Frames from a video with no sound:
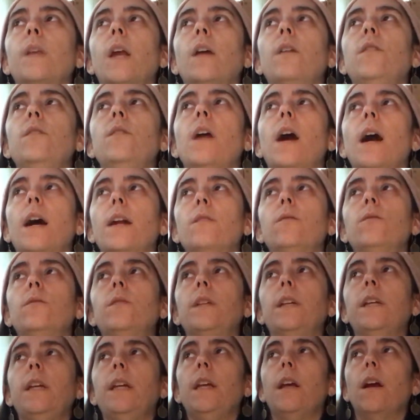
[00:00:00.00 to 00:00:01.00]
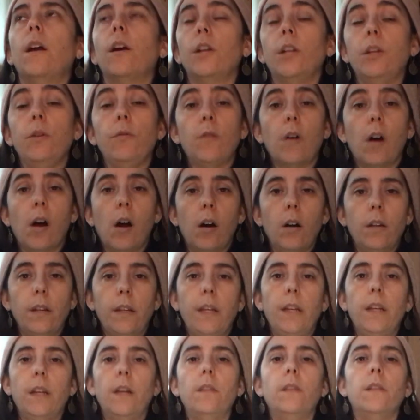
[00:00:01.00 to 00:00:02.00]
not only are you
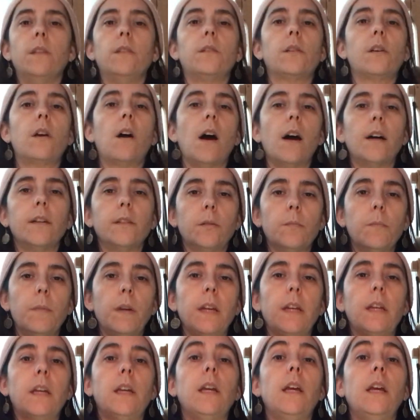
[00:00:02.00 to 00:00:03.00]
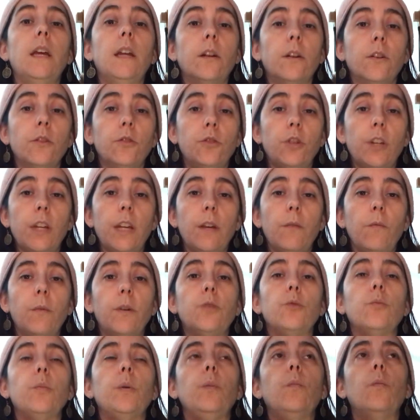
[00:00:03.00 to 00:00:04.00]
calling in this cosmic energy,
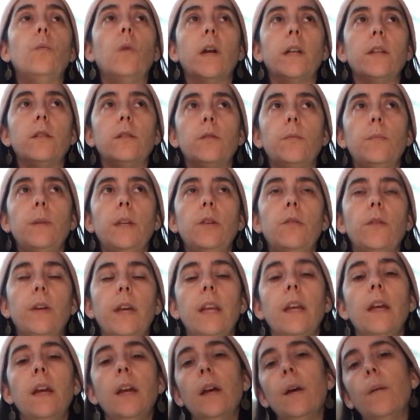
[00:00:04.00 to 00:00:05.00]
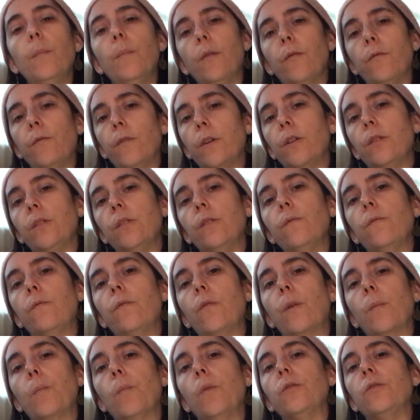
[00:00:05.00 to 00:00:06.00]
which we want to be doing, but first and
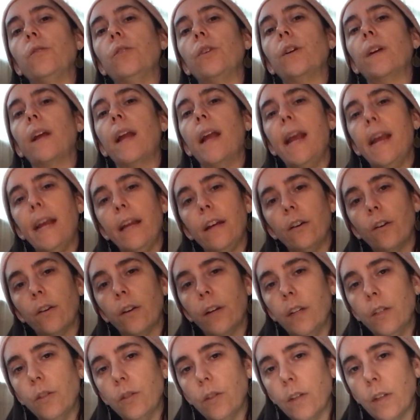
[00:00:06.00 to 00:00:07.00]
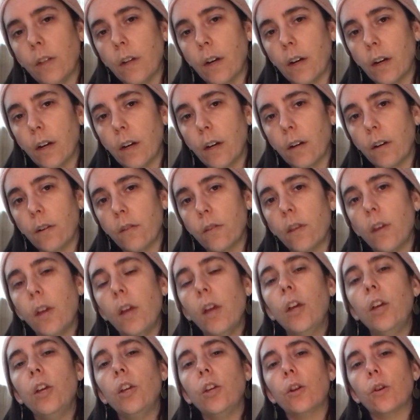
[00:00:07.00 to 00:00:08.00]
foremost, you're anchoring to the earth.
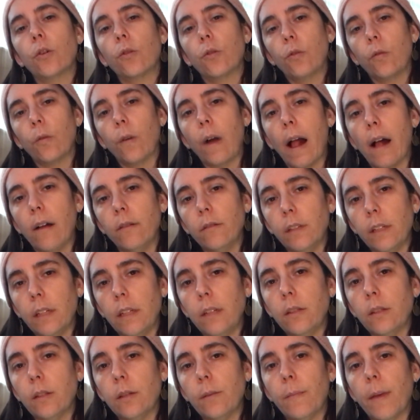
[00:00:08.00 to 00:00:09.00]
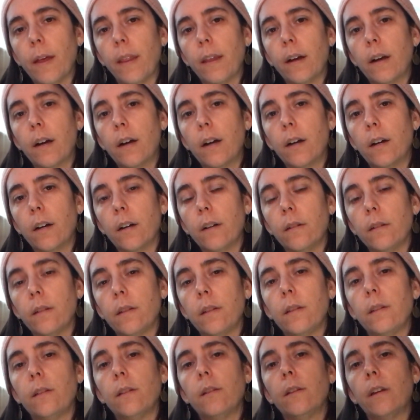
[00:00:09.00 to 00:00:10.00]
You're grounding to Mother Earth.
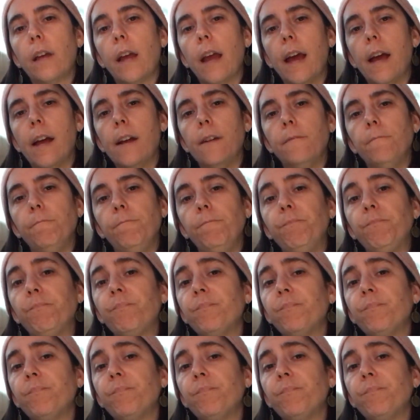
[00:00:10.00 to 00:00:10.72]
And